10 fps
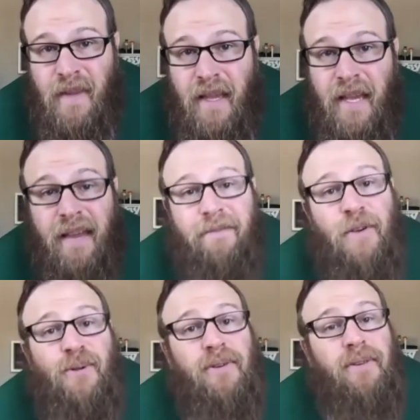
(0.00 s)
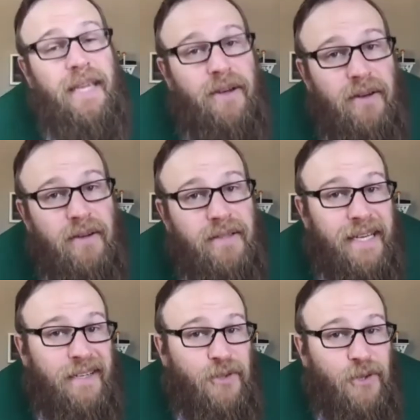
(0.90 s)
and future leaders get
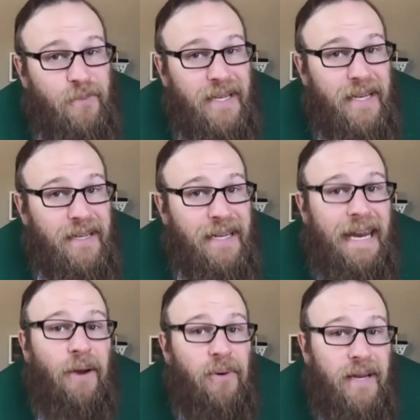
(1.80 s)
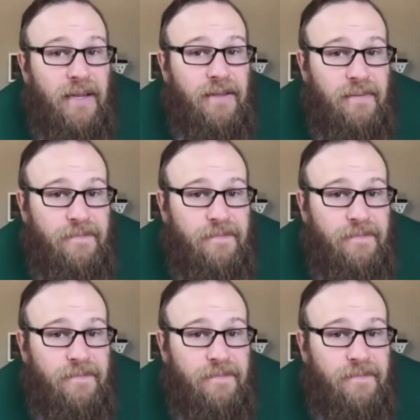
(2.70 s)
exterminated in our nation.